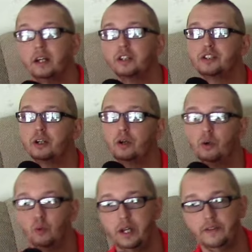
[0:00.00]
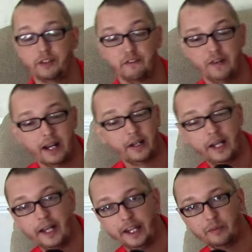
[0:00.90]
So if you're firing at
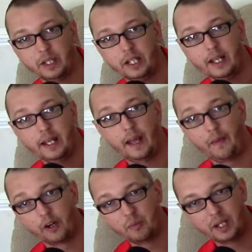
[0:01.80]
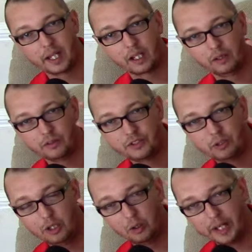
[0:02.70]
an enemy, there'll be like 2
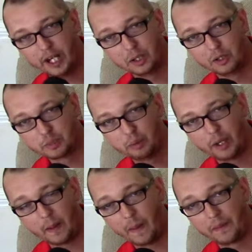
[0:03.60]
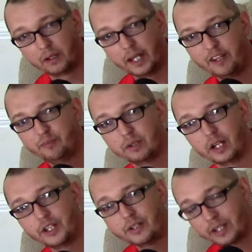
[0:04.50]
little arrows pointing on their life bar,
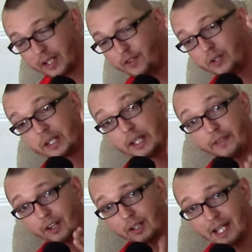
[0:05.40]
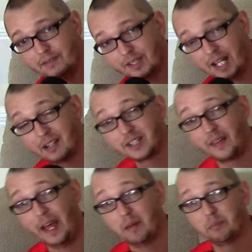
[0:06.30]
and if you can get their life down to
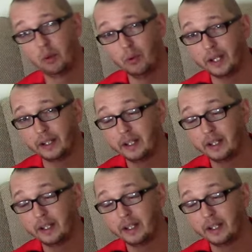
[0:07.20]
that point,